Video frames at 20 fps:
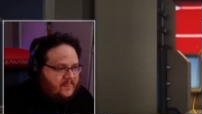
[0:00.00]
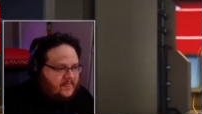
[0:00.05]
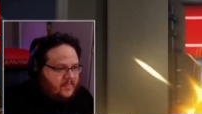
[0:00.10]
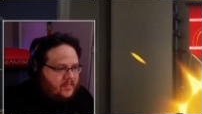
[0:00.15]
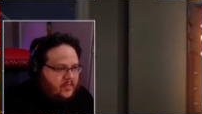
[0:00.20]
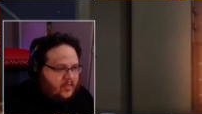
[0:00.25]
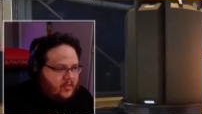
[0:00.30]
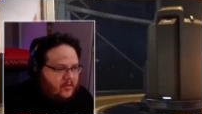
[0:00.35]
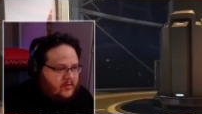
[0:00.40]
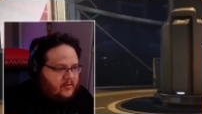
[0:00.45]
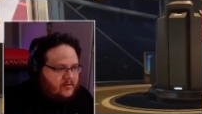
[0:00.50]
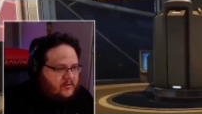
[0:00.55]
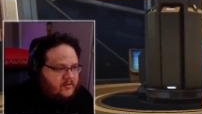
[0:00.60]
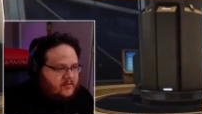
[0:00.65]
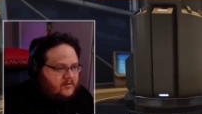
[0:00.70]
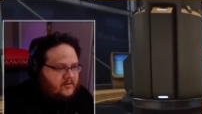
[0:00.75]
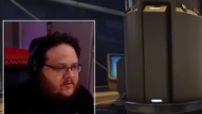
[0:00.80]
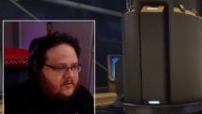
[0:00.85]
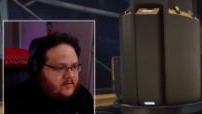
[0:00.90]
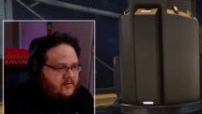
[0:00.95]
What the?
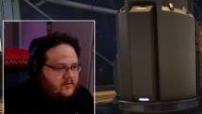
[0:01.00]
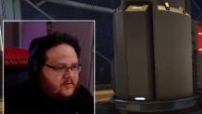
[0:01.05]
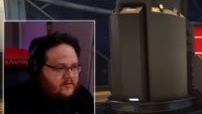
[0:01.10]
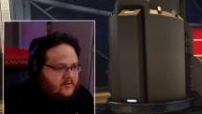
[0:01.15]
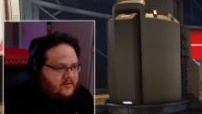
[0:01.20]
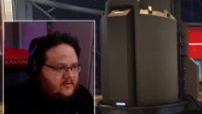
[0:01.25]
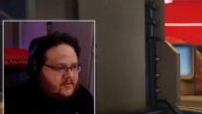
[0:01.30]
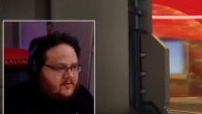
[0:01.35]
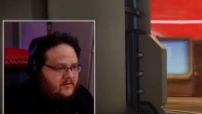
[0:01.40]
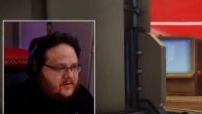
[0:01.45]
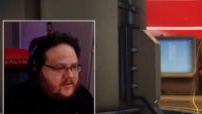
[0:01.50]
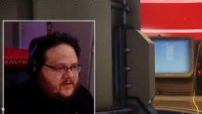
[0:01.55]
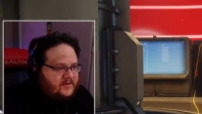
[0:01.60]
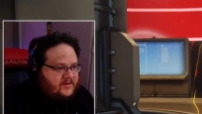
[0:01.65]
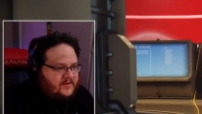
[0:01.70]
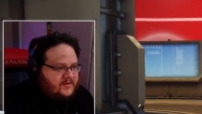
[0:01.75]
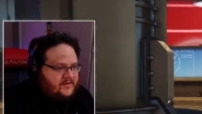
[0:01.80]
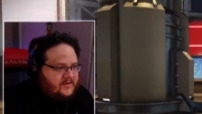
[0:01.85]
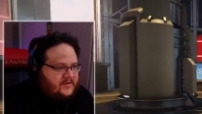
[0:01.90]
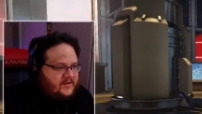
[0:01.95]

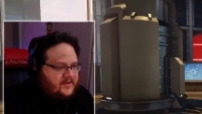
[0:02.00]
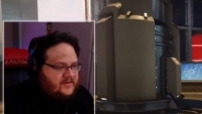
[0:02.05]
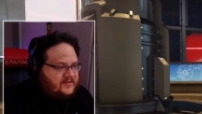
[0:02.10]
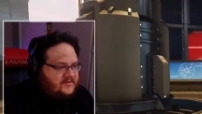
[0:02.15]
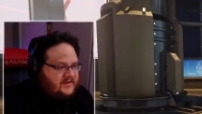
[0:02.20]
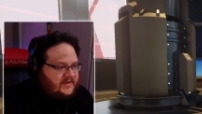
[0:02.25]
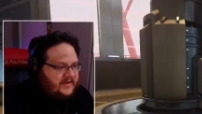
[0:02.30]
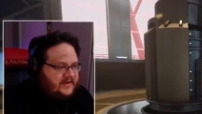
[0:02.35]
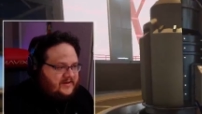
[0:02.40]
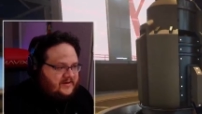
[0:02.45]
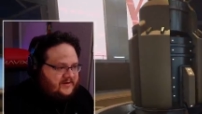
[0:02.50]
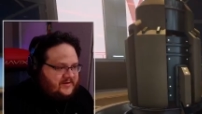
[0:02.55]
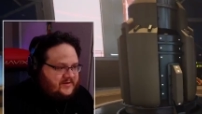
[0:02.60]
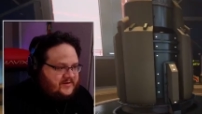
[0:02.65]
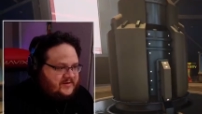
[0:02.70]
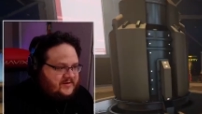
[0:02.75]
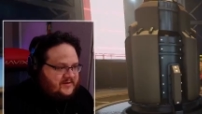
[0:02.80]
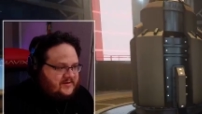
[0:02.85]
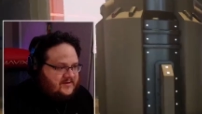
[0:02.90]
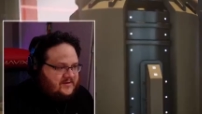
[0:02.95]
Oh. Yeah, he's a healer.
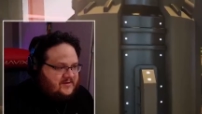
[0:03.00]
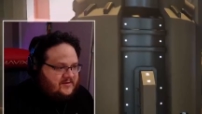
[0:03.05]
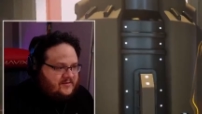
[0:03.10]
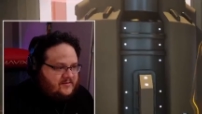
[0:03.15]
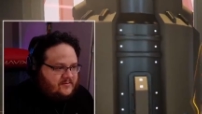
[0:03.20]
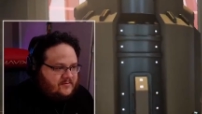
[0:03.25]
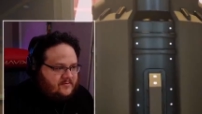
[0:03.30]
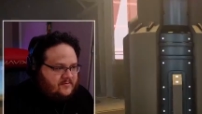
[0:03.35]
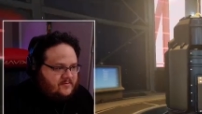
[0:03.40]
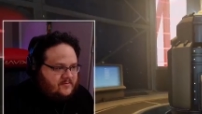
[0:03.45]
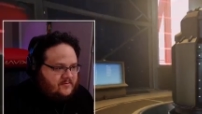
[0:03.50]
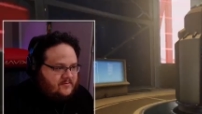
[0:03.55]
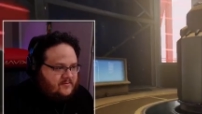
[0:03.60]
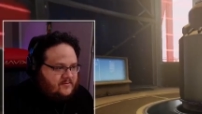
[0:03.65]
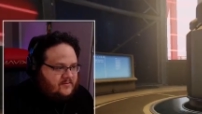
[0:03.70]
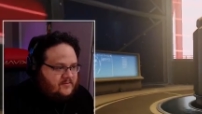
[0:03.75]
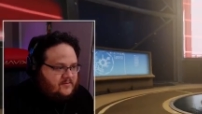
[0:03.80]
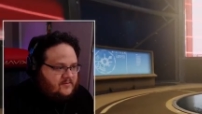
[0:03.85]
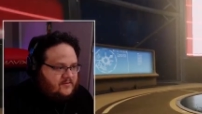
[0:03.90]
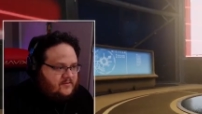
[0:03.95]

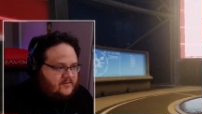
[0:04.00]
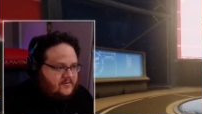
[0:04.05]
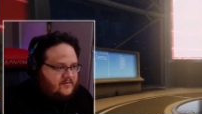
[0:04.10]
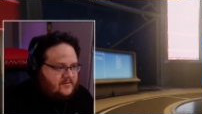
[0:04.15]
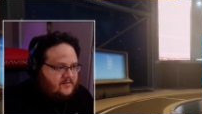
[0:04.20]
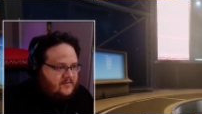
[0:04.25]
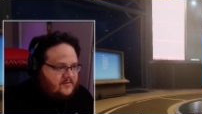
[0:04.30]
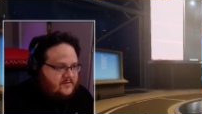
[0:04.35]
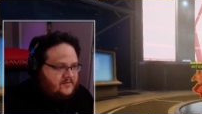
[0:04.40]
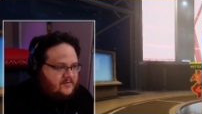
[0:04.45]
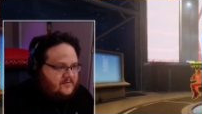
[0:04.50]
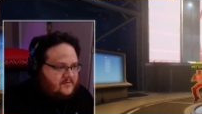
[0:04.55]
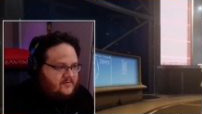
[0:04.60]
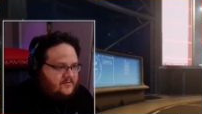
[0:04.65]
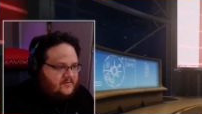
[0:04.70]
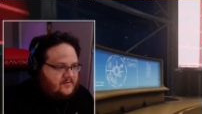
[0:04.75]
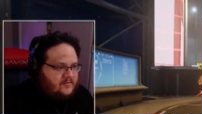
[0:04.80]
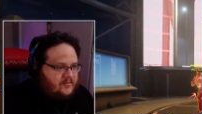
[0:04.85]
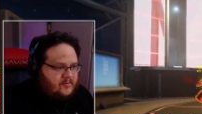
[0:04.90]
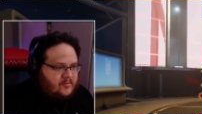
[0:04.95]
Oh, he heals. Oh,
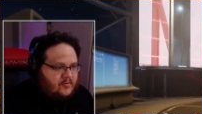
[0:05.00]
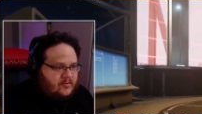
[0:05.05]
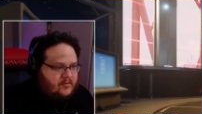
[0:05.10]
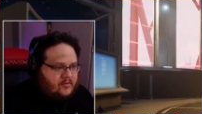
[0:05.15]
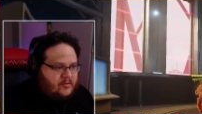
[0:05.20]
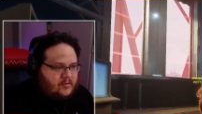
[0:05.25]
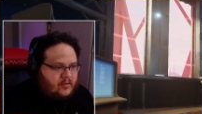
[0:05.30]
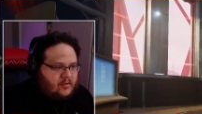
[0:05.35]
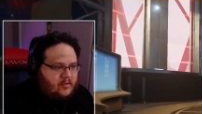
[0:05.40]
he seems slick.